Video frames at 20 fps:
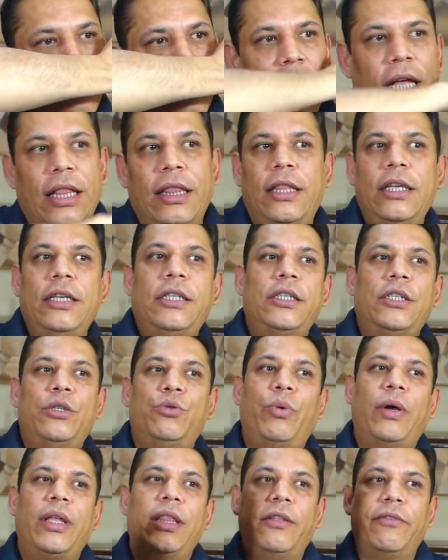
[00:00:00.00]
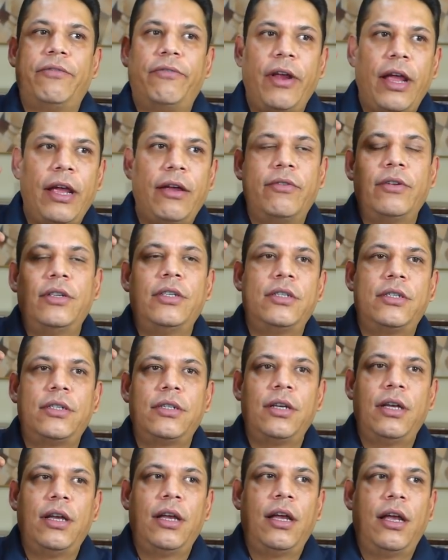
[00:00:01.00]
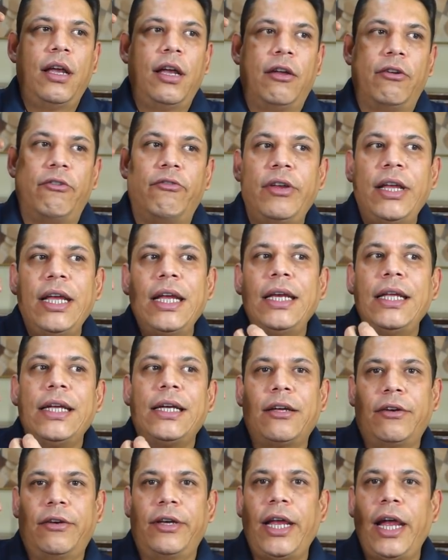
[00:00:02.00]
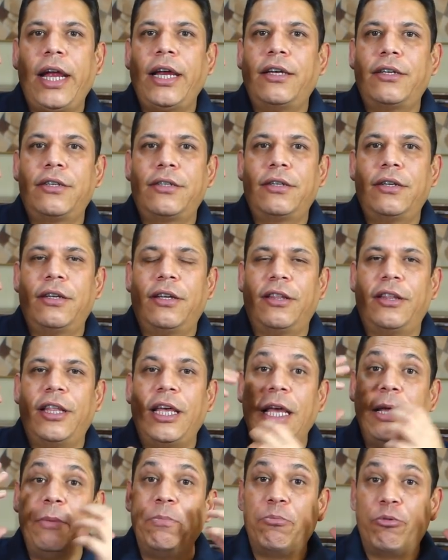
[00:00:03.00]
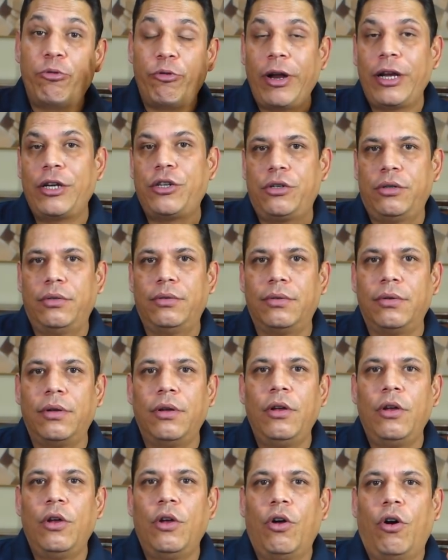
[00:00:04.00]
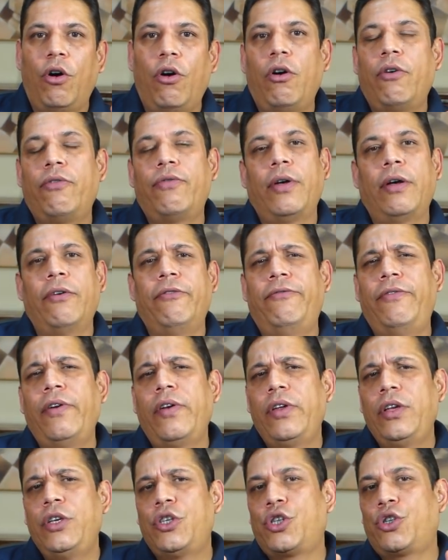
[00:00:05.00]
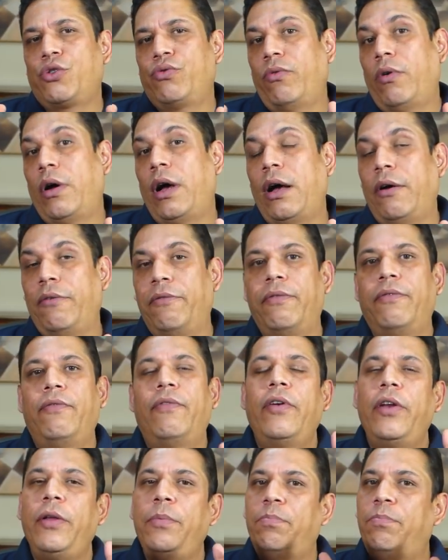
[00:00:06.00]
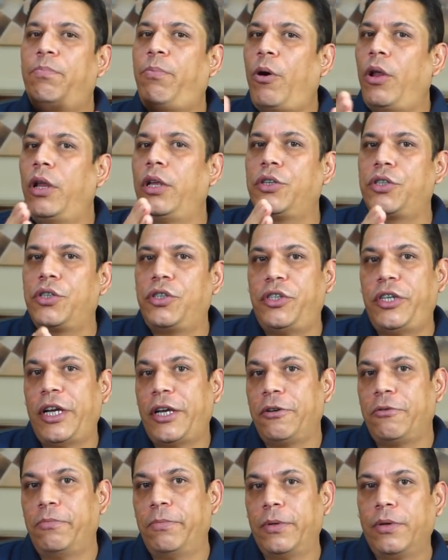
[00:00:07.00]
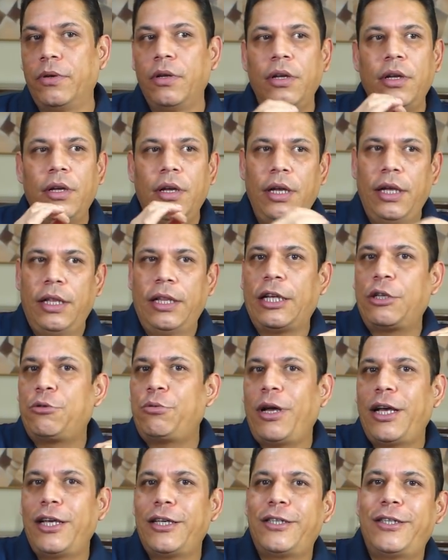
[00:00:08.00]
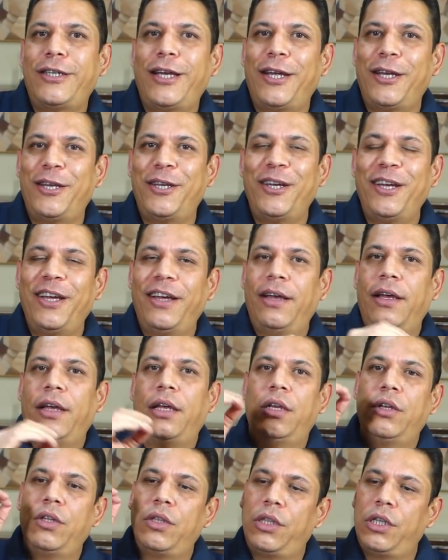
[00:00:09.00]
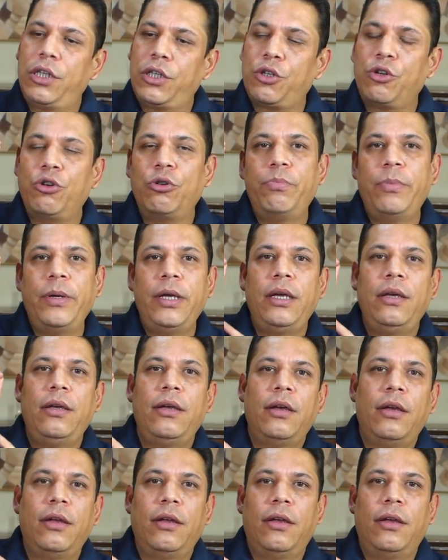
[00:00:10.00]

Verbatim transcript: And this is when the fragrance really creates the impression of a very suave, very polished gentleman. That's why I said, you know, this could be